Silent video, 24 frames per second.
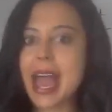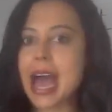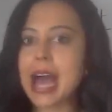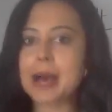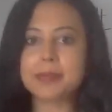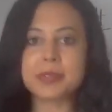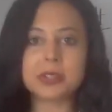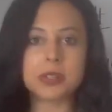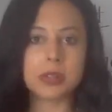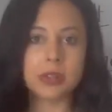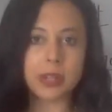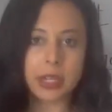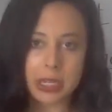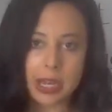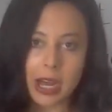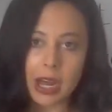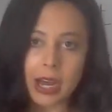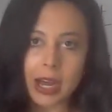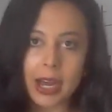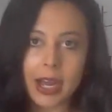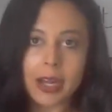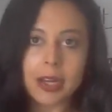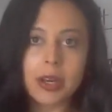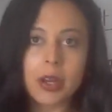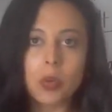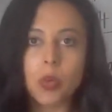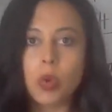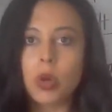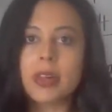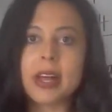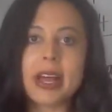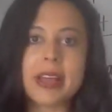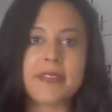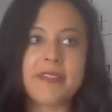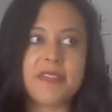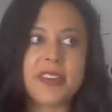Absolutely not.
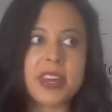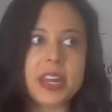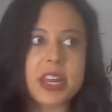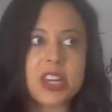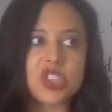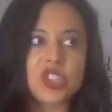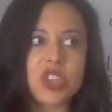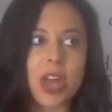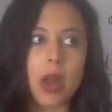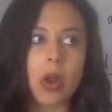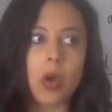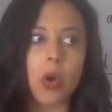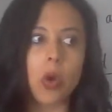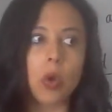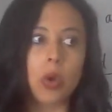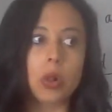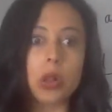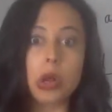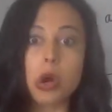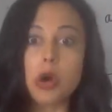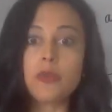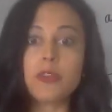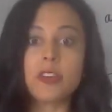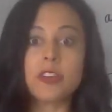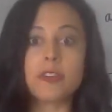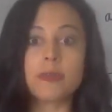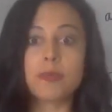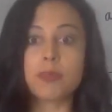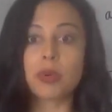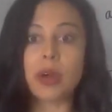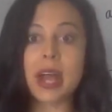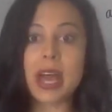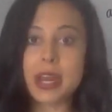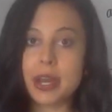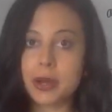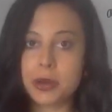Will I finish that whole loaf of
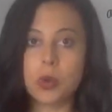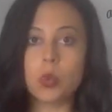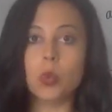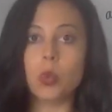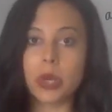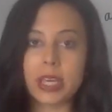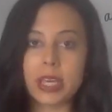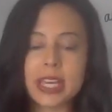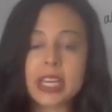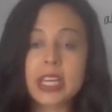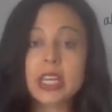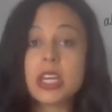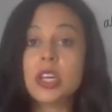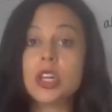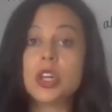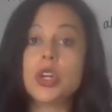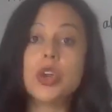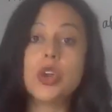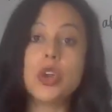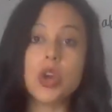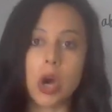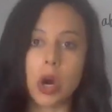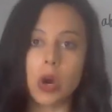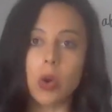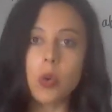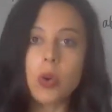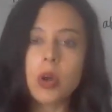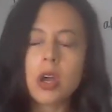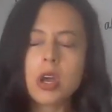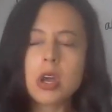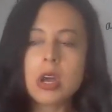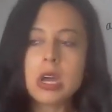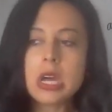bread in a week? No.